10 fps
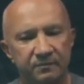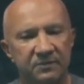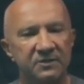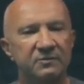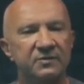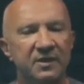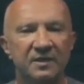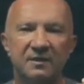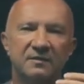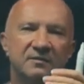just to say
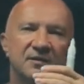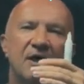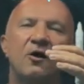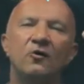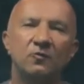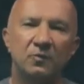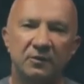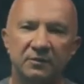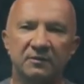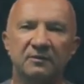that there's a whole
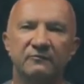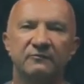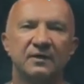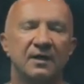body of